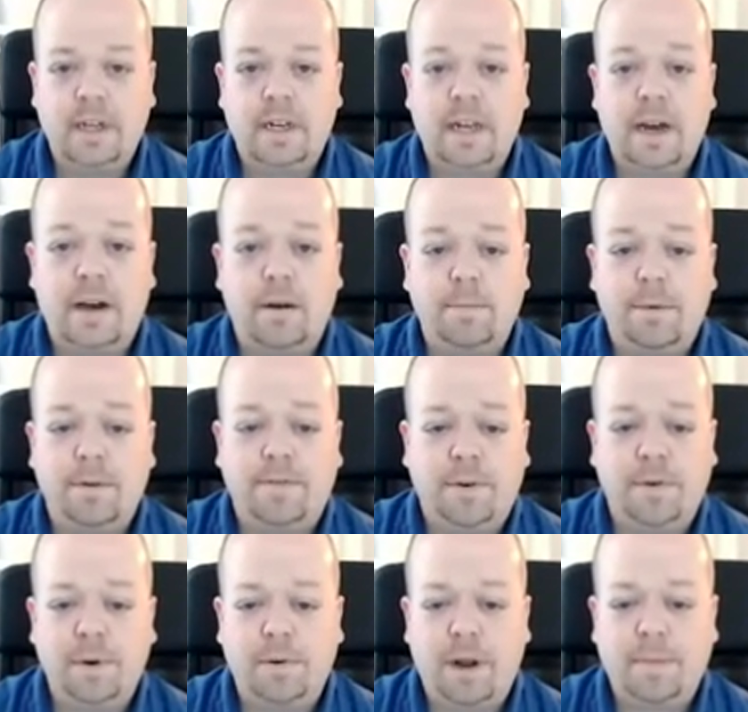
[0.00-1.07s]
Now,
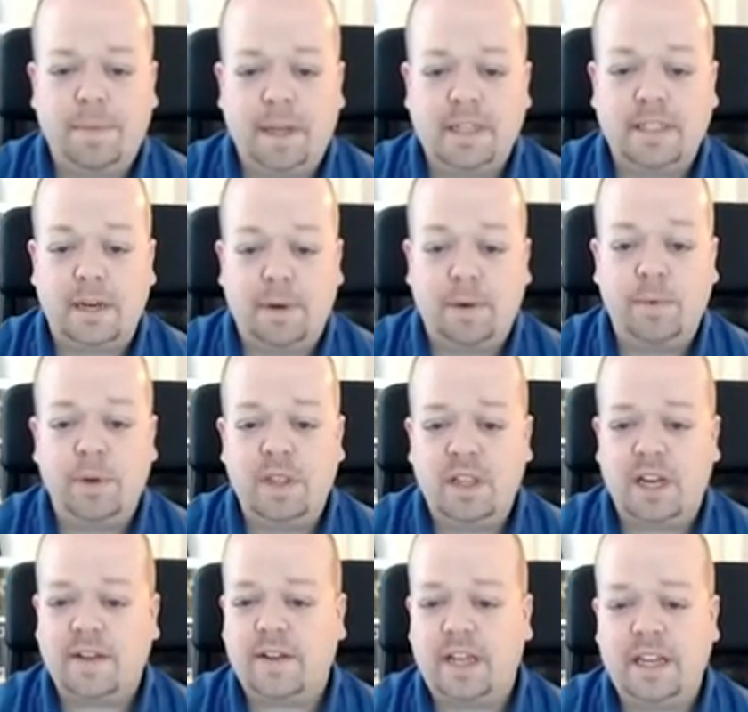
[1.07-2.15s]
before we wrap things up, I would
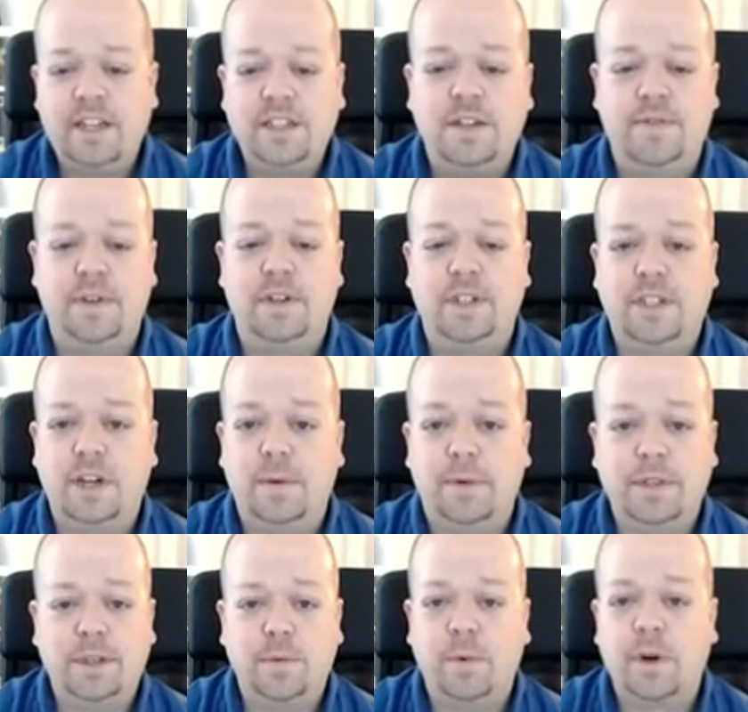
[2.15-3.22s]
like each of you to share
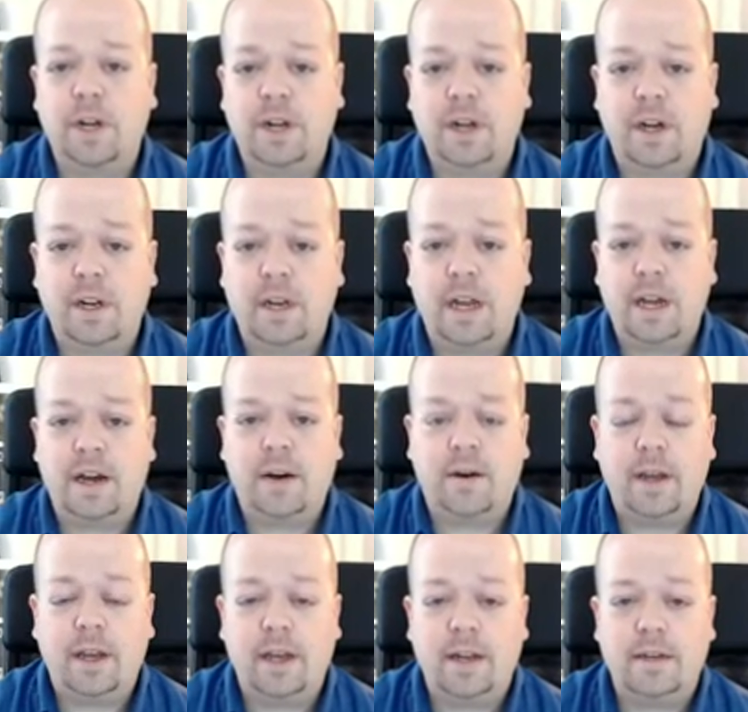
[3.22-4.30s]
what you're working on now
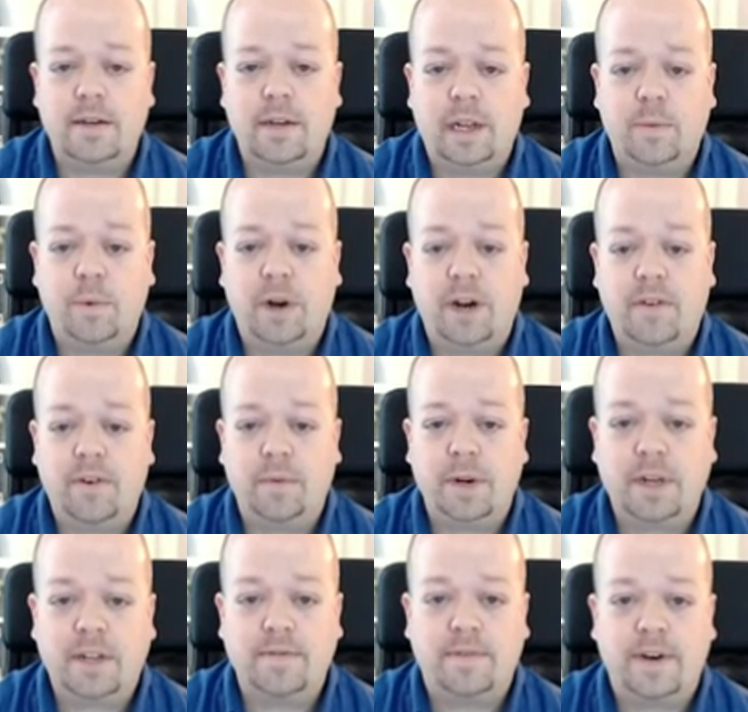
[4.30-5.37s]
and where everyone
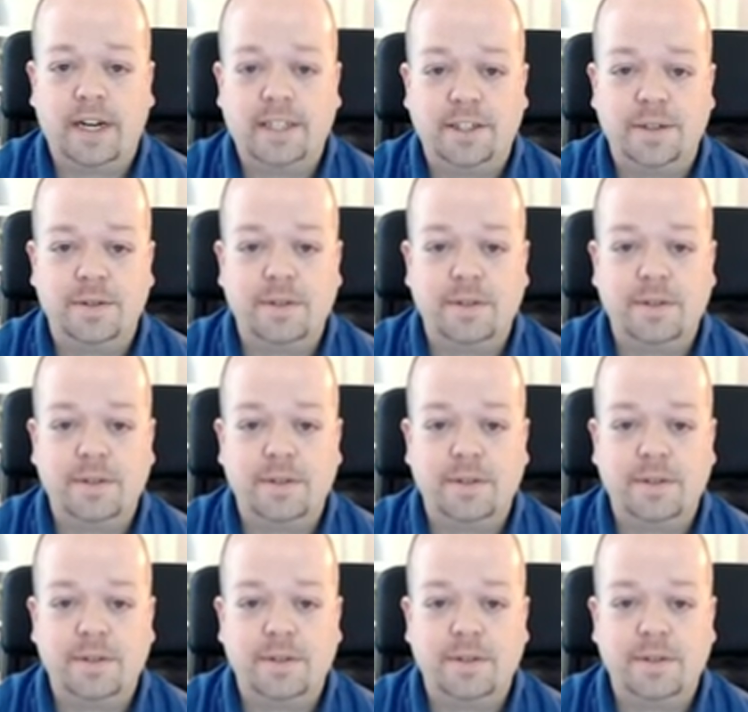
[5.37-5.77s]
can find you.